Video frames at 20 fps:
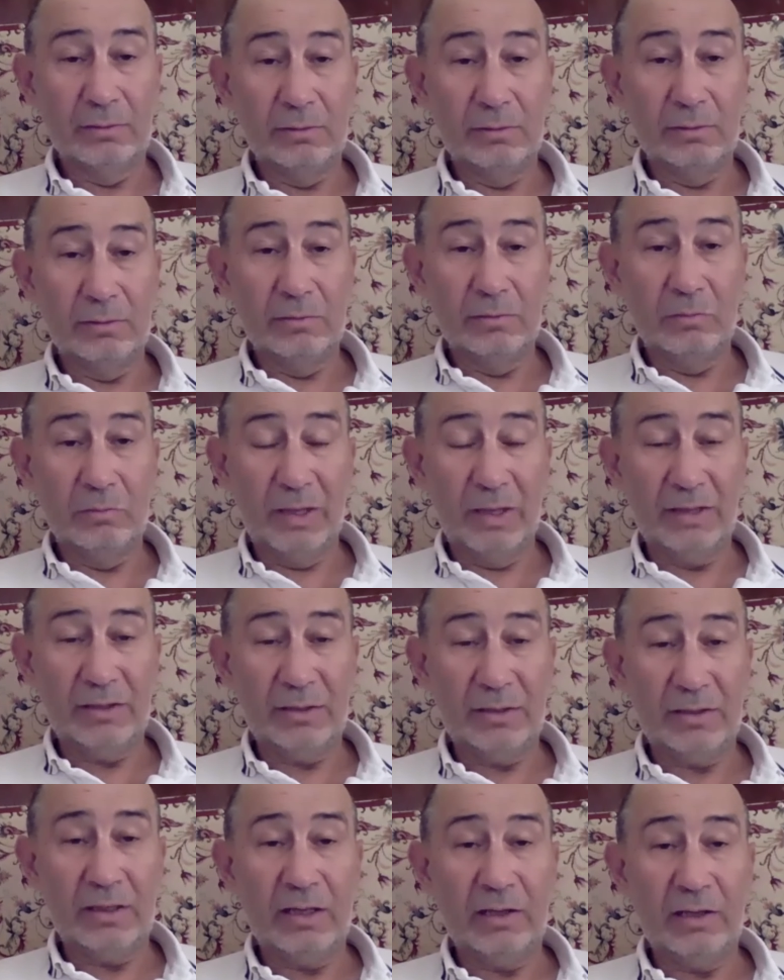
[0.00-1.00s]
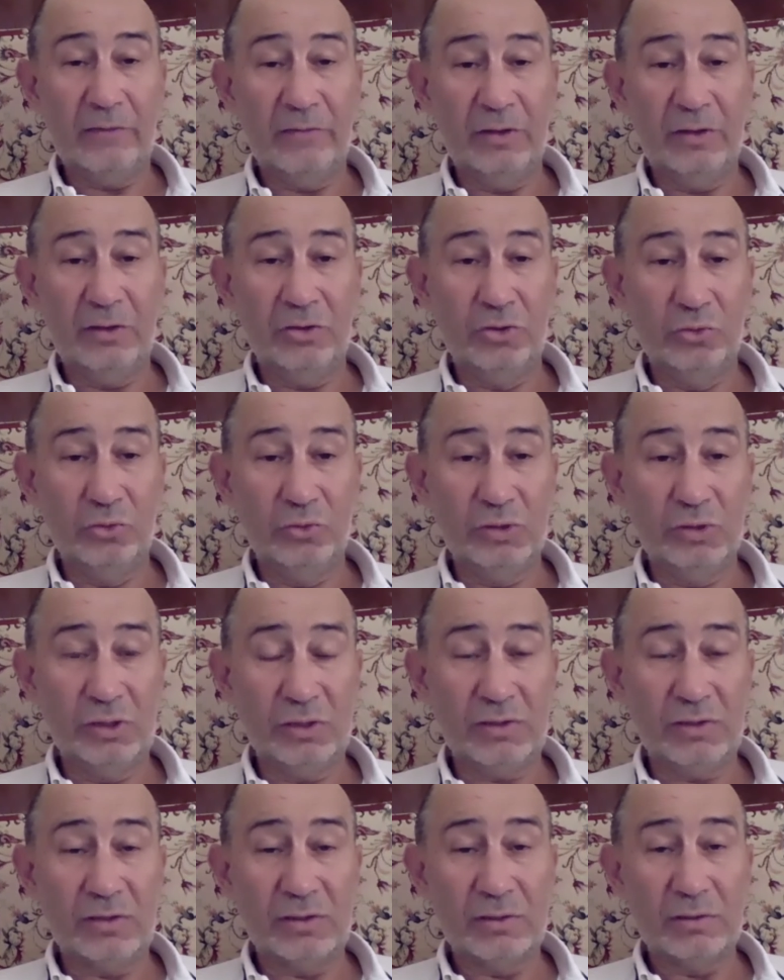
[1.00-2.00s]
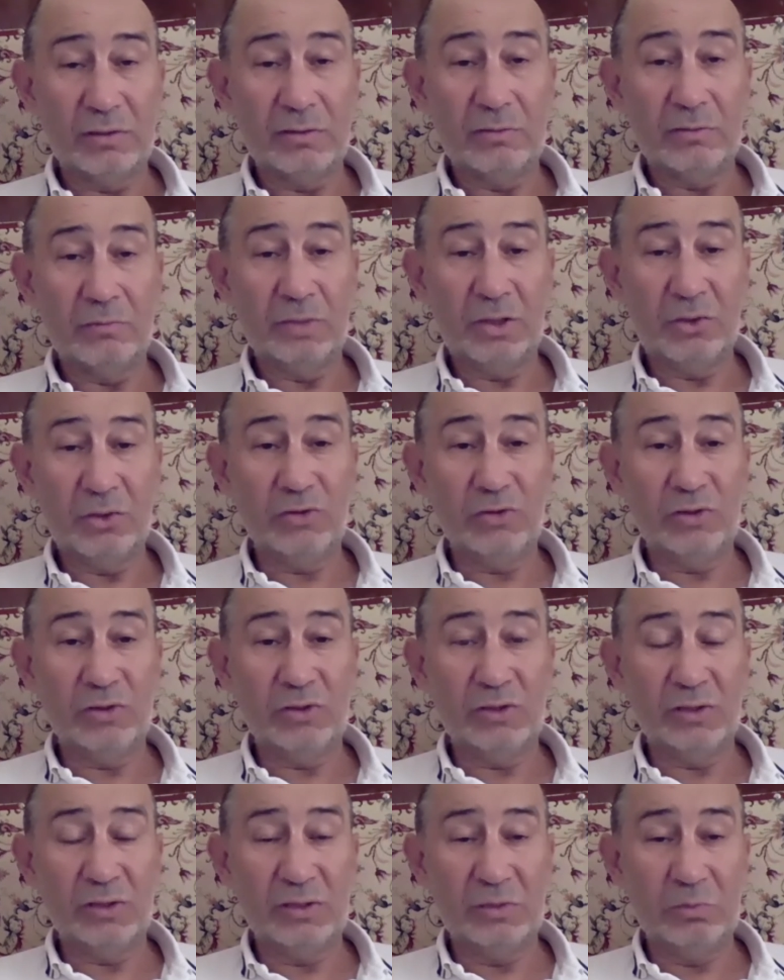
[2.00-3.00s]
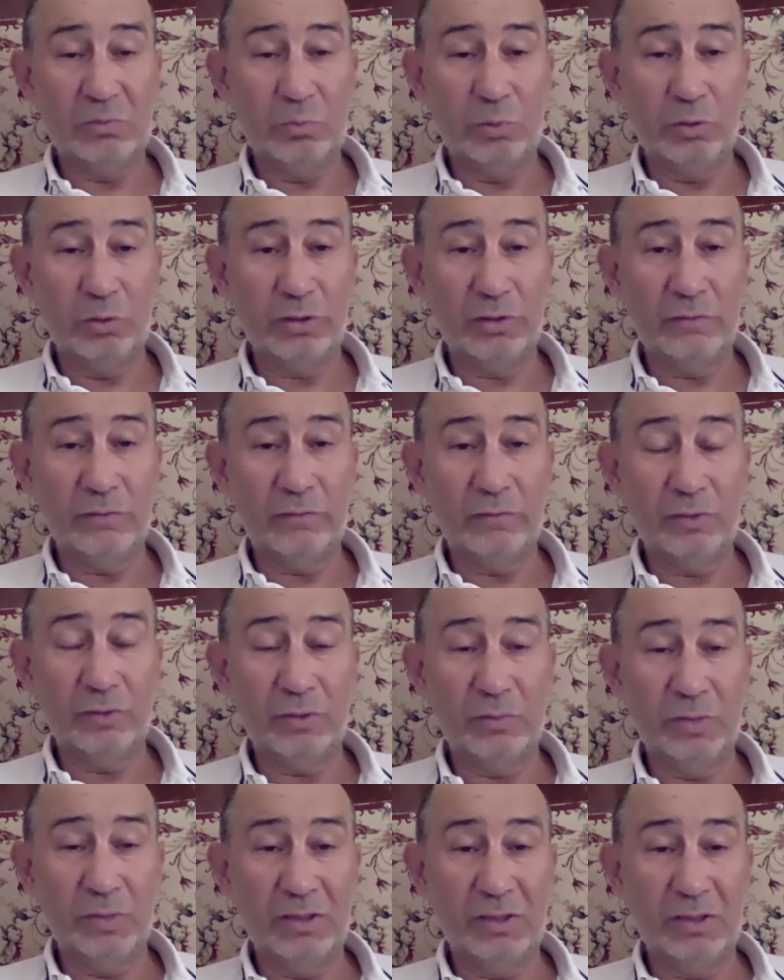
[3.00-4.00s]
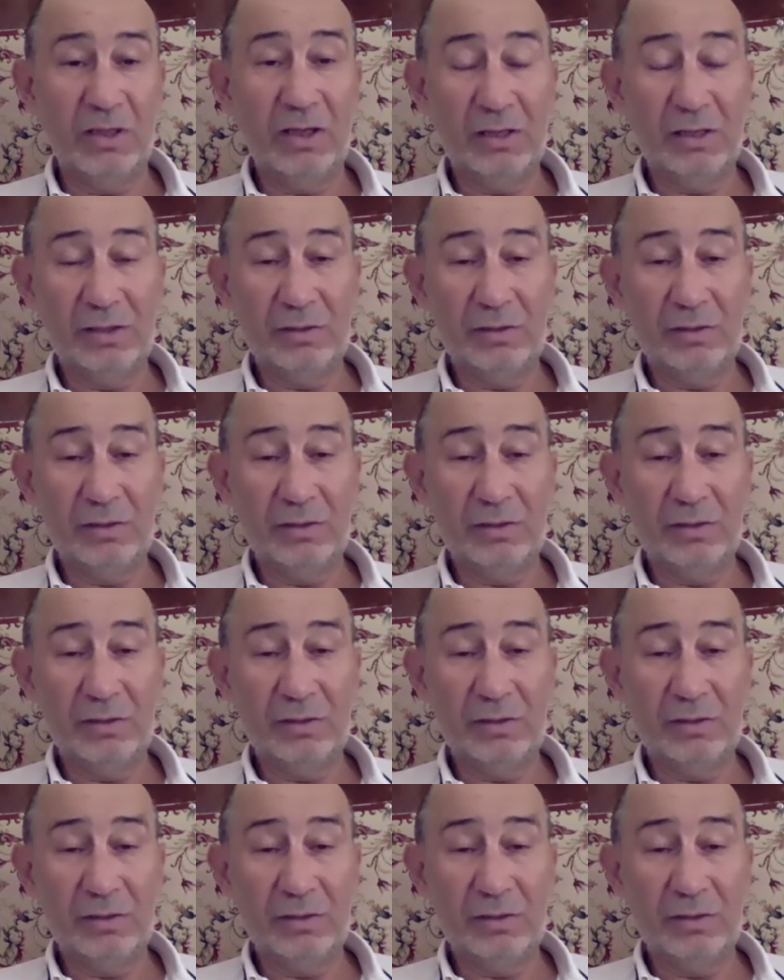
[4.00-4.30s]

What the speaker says: but I will do this because this is important for the mankind.